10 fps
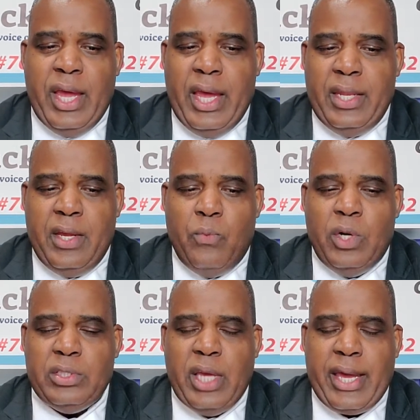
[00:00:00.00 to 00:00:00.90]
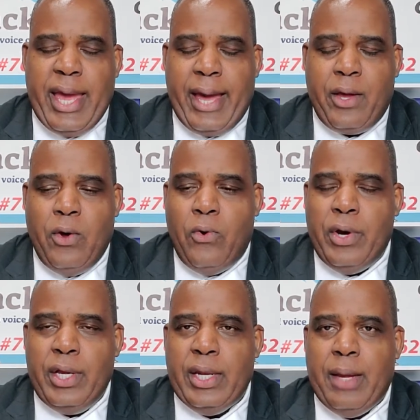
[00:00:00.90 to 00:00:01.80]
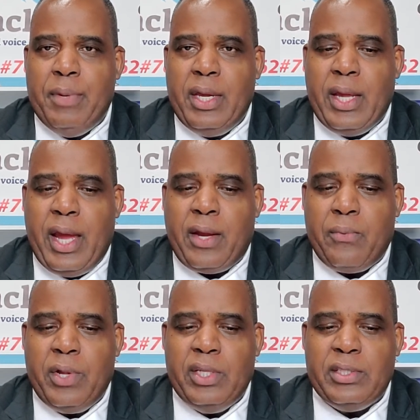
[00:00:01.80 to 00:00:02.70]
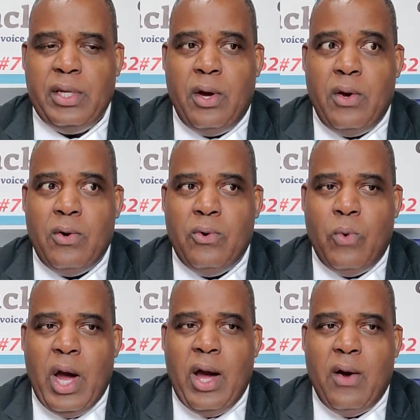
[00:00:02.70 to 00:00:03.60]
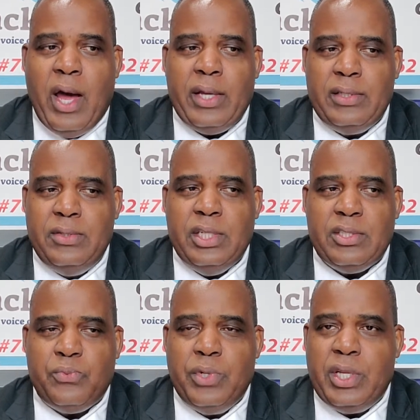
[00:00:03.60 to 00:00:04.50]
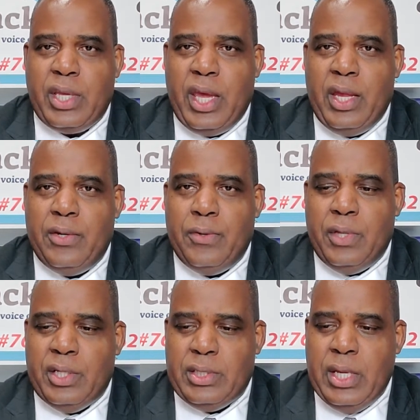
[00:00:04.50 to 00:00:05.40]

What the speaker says: And then once I got going, I mean, I could really see, oh, wow, I just really can do this.